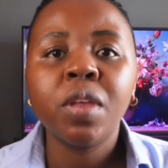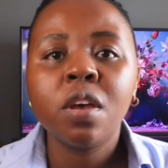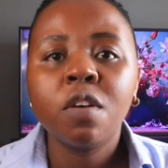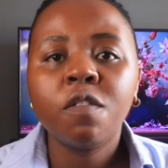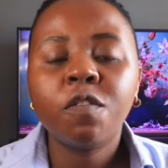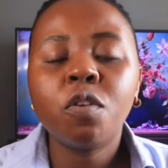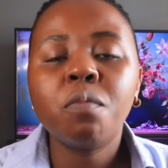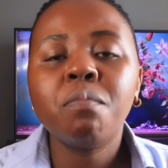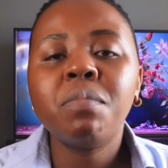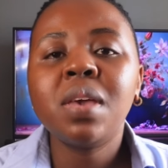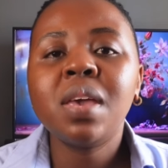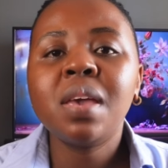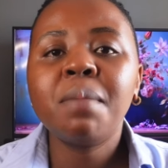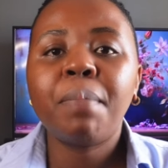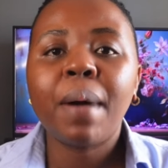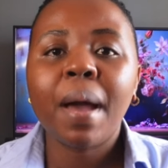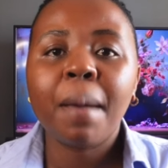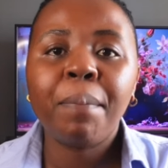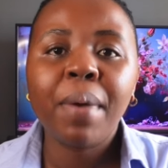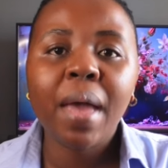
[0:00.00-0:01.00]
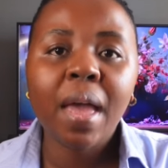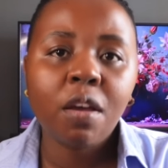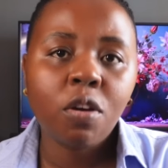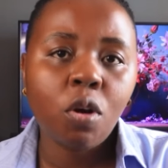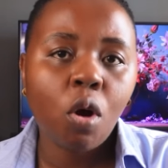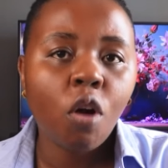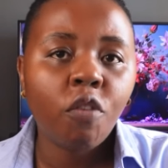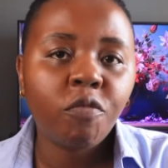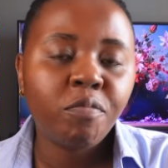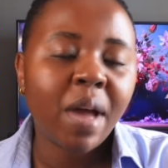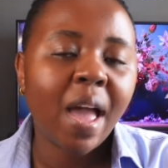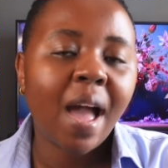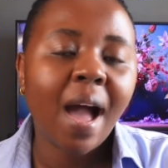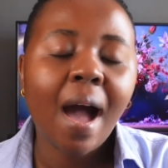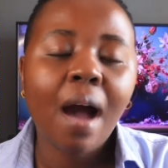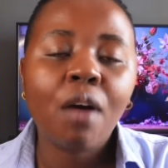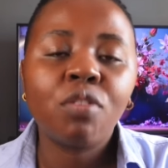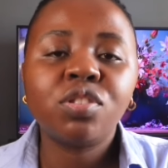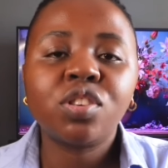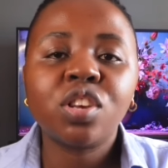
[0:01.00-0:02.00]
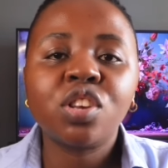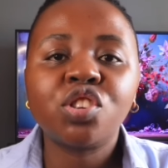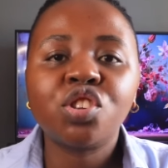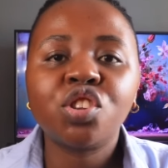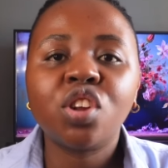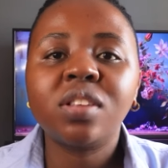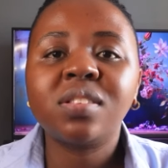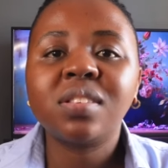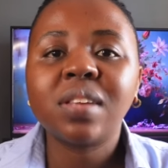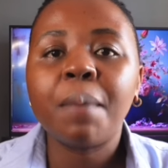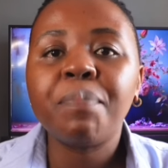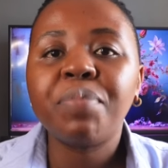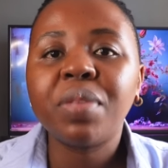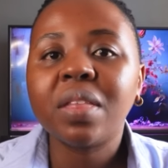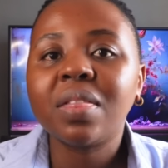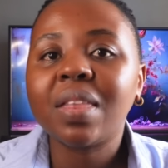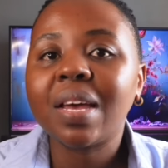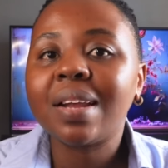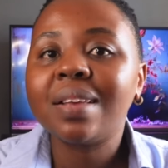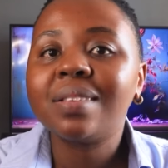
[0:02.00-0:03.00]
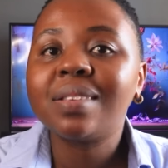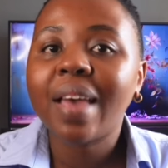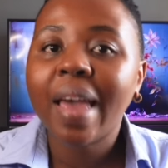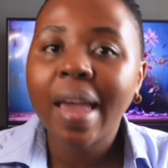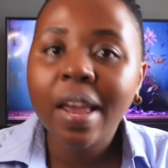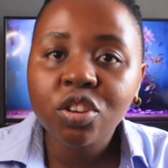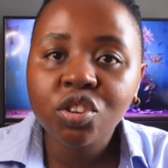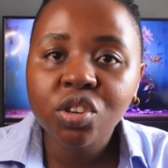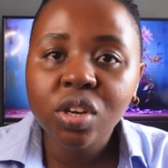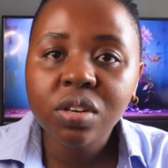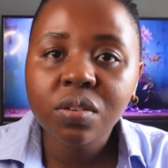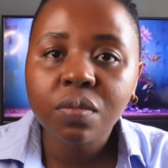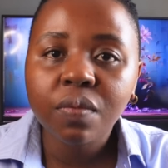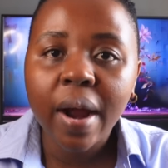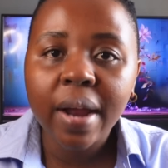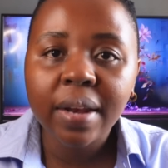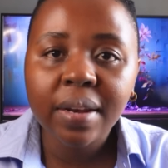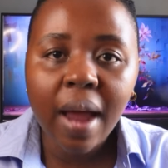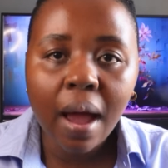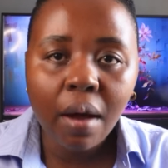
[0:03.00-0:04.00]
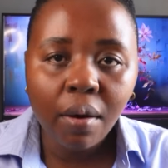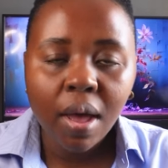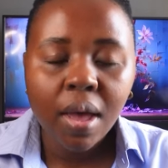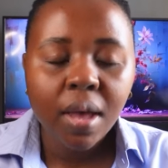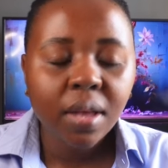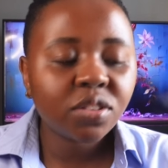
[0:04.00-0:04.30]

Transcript: For me, by paying off my house is not something that is urgent right now.